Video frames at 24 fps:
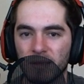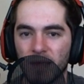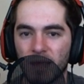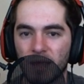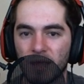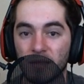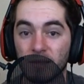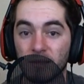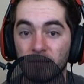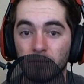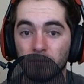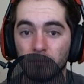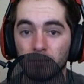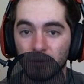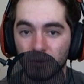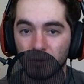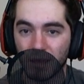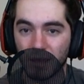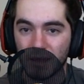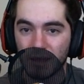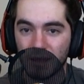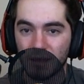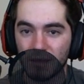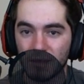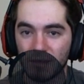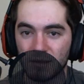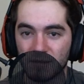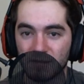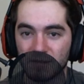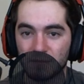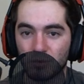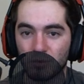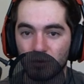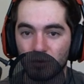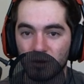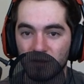Halite blade
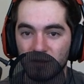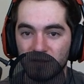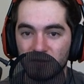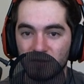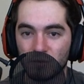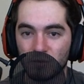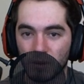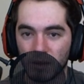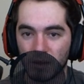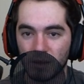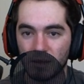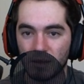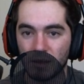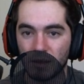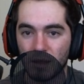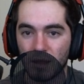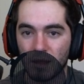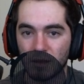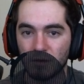is pretty sweet.